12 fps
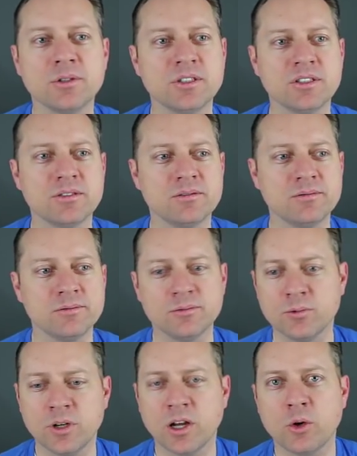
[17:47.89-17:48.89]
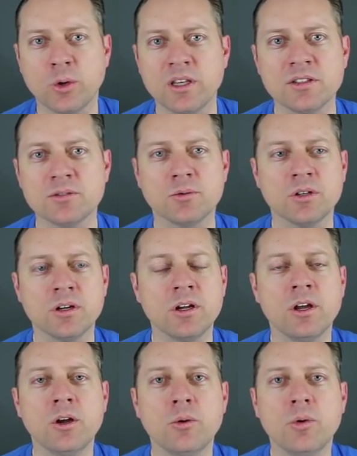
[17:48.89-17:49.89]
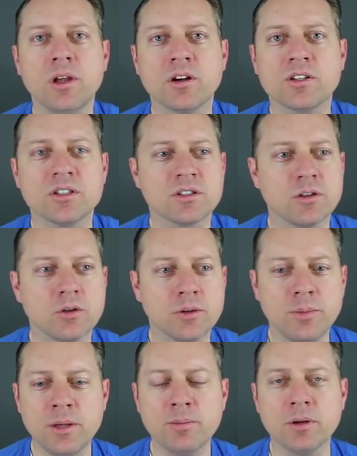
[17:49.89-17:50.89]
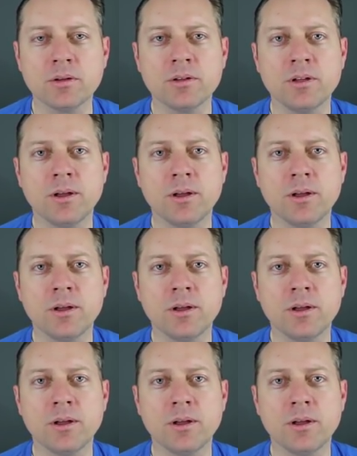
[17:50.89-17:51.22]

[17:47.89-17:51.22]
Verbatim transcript: We're just, we're not queens. We're, we are just lowly people.